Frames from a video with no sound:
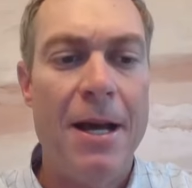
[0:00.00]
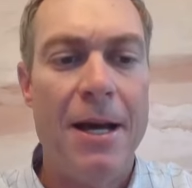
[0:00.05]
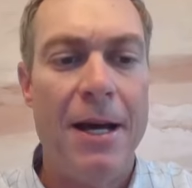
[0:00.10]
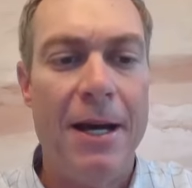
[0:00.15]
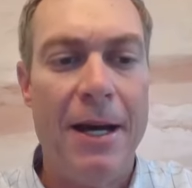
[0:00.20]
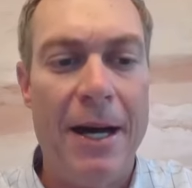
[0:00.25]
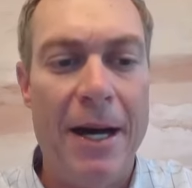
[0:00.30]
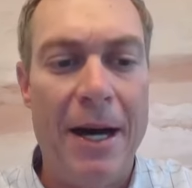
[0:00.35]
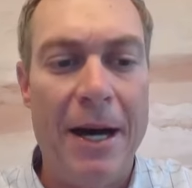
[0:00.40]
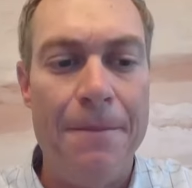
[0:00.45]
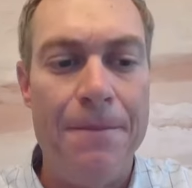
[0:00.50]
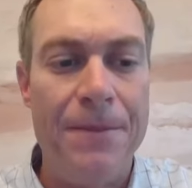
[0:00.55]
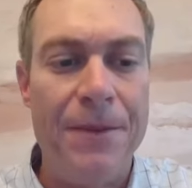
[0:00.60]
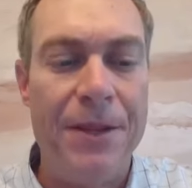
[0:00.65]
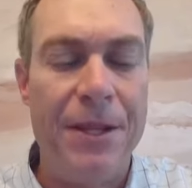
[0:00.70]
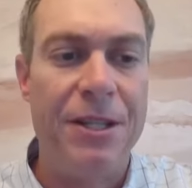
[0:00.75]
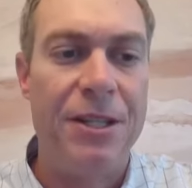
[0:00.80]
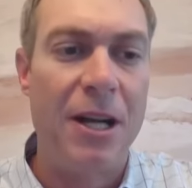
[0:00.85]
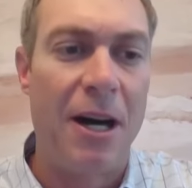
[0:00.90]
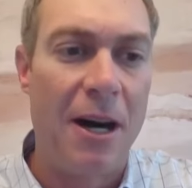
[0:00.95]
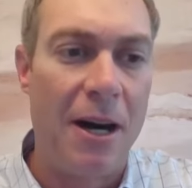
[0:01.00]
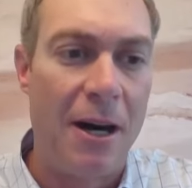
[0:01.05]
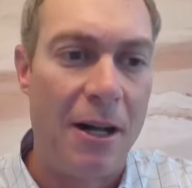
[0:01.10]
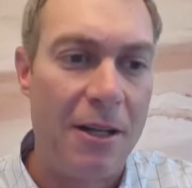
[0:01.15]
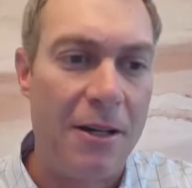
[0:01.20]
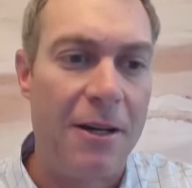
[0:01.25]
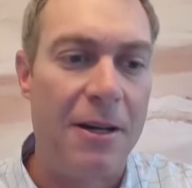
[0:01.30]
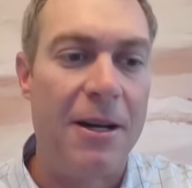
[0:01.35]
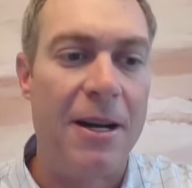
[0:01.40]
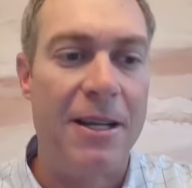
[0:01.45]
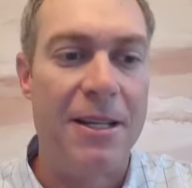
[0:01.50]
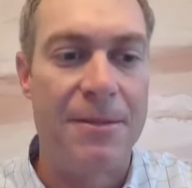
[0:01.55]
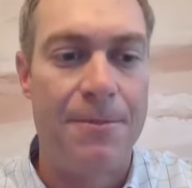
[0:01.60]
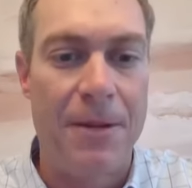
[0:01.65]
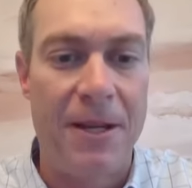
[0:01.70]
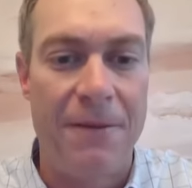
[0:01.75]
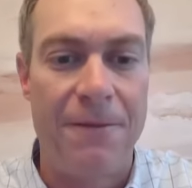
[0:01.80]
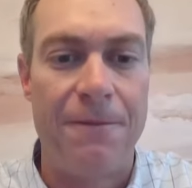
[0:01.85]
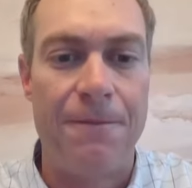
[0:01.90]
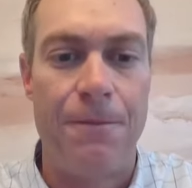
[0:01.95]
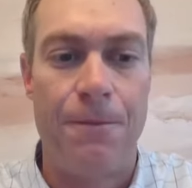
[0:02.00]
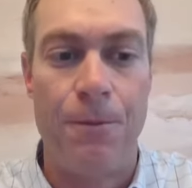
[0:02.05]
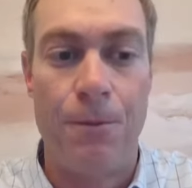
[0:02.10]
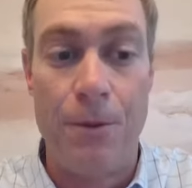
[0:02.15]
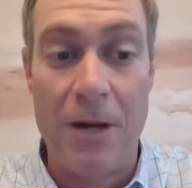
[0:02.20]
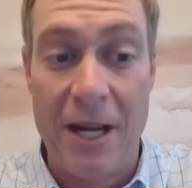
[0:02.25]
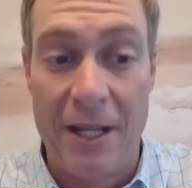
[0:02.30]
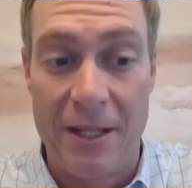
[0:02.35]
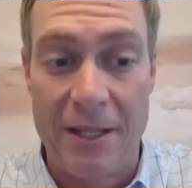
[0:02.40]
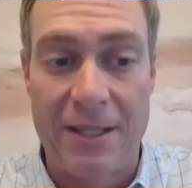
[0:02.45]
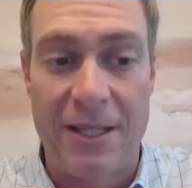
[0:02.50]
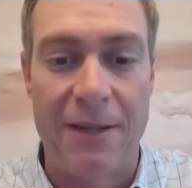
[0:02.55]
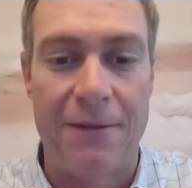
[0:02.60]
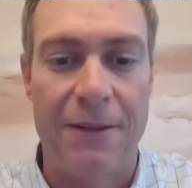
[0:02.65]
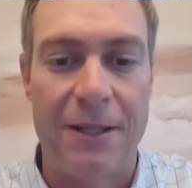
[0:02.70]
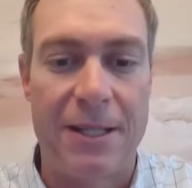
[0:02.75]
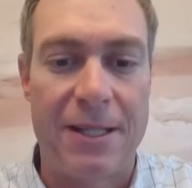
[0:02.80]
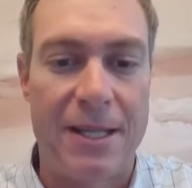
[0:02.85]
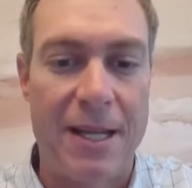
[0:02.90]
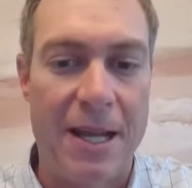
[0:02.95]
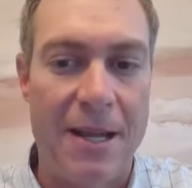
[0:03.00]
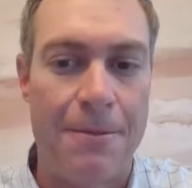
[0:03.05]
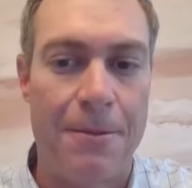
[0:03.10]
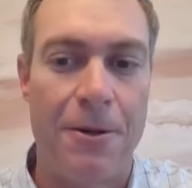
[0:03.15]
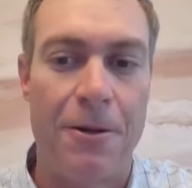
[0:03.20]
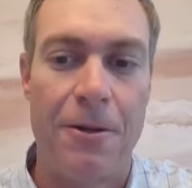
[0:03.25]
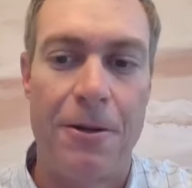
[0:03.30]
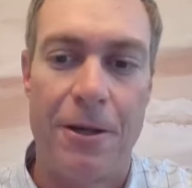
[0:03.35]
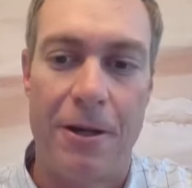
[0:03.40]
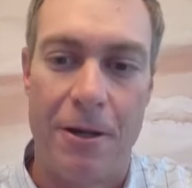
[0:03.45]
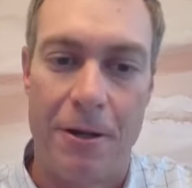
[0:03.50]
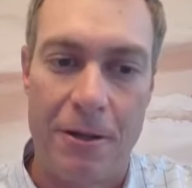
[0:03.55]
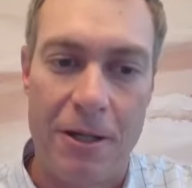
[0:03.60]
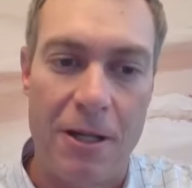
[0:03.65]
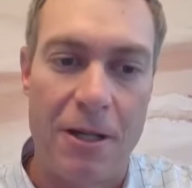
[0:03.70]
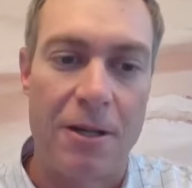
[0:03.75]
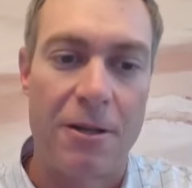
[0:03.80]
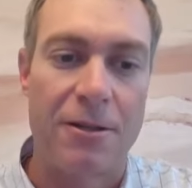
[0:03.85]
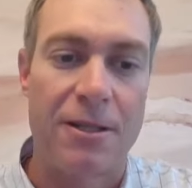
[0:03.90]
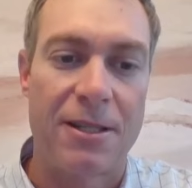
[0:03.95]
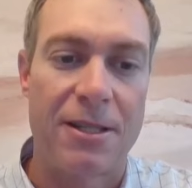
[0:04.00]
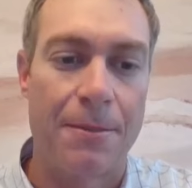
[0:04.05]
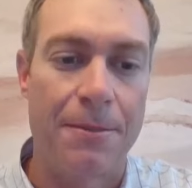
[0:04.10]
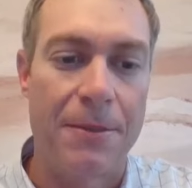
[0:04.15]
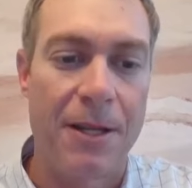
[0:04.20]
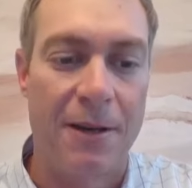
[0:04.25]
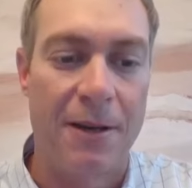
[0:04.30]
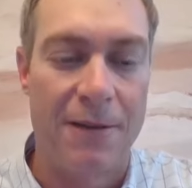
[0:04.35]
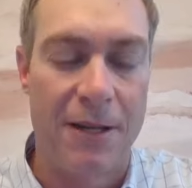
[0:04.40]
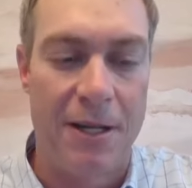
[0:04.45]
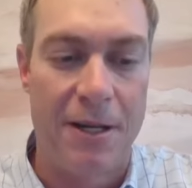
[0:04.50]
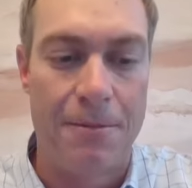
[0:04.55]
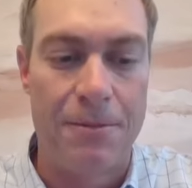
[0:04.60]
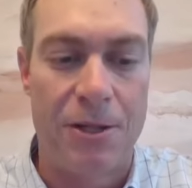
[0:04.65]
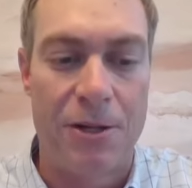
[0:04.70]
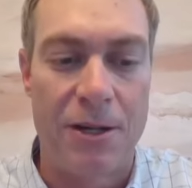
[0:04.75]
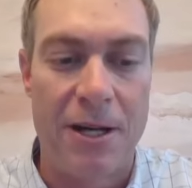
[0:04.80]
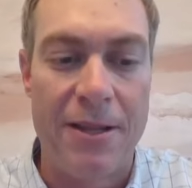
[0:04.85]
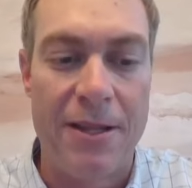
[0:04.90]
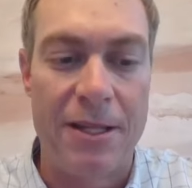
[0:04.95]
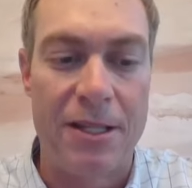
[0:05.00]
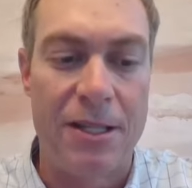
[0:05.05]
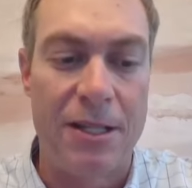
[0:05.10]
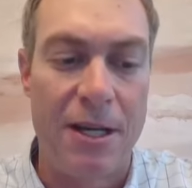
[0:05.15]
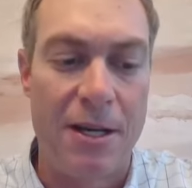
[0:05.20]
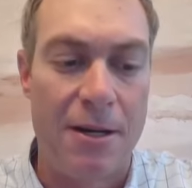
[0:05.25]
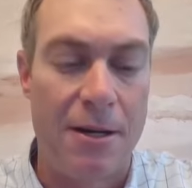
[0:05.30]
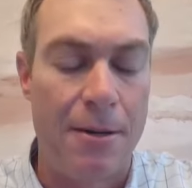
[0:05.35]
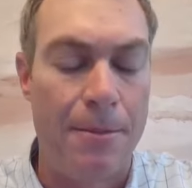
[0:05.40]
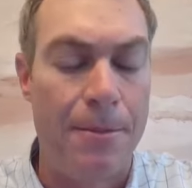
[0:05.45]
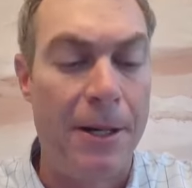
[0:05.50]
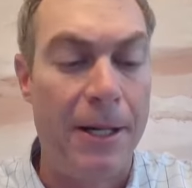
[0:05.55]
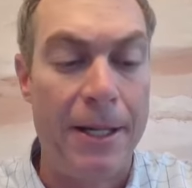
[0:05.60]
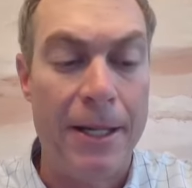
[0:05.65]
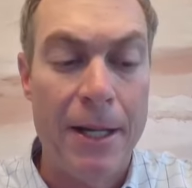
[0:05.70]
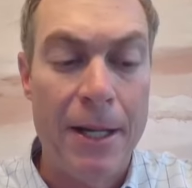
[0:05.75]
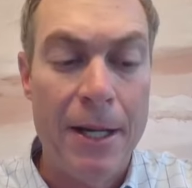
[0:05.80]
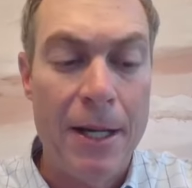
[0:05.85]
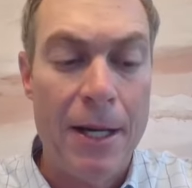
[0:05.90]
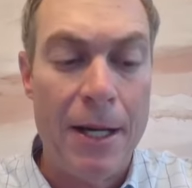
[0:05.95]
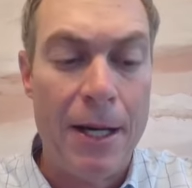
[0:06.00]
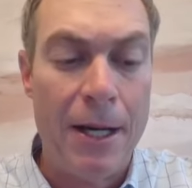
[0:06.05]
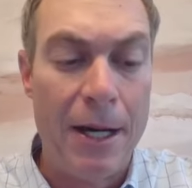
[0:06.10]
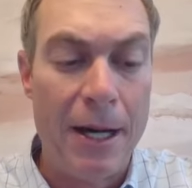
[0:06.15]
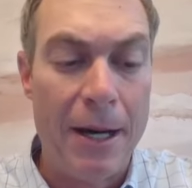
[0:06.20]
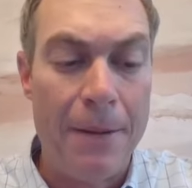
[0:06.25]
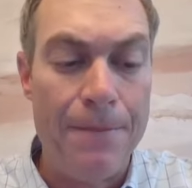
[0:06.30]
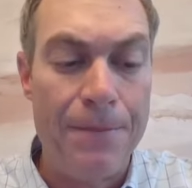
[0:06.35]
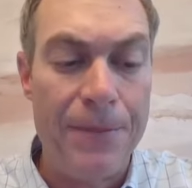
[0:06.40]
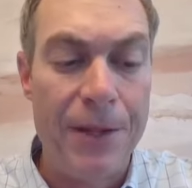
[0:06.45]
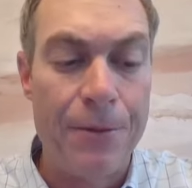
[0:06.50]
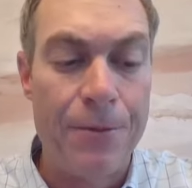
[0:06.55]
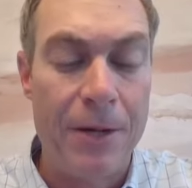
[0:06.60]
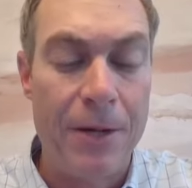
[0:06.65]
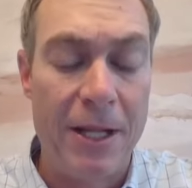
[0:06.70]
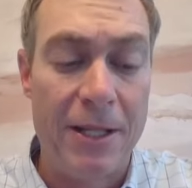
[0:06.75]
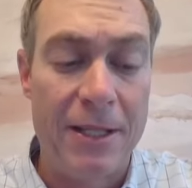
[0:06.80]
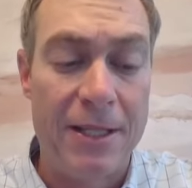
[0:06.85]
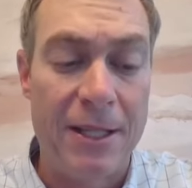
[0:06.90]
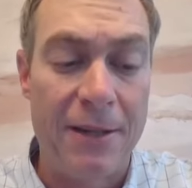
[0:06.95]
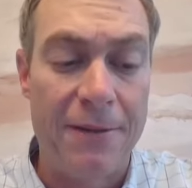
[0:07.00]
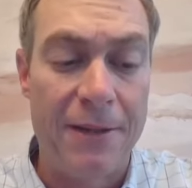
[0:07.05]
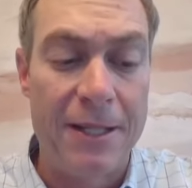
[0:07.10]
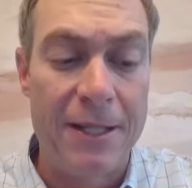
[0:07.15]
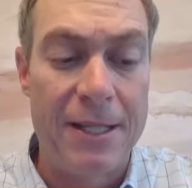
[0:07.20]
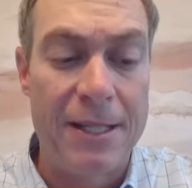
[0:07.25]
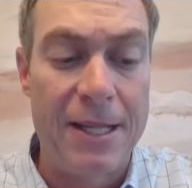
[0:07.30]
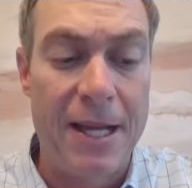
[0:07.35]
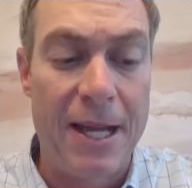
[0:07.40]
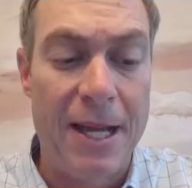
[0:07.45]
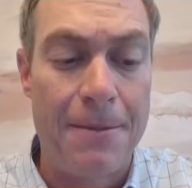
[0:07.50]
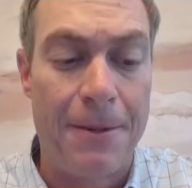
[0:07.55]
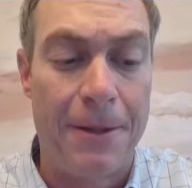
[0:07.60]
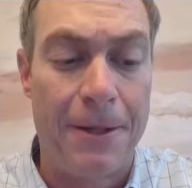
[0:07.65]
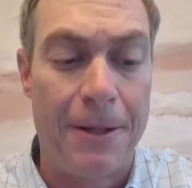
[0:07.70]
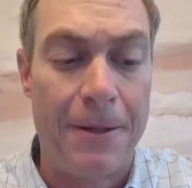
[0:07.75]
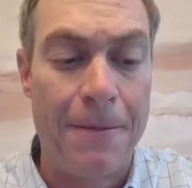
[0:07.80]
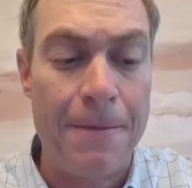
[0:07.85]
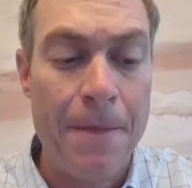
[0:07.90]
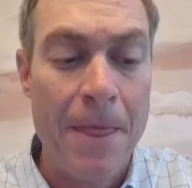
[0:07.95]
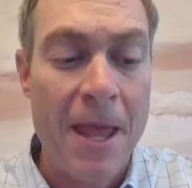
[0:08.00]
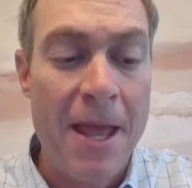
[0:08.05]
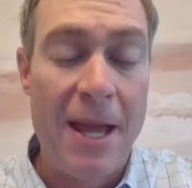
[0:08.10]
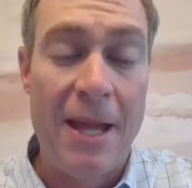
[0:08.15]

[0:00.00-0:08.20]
Uh, the dollar has been relatively stable, though, you know, something of an uptrend this year, but um, relatively stable.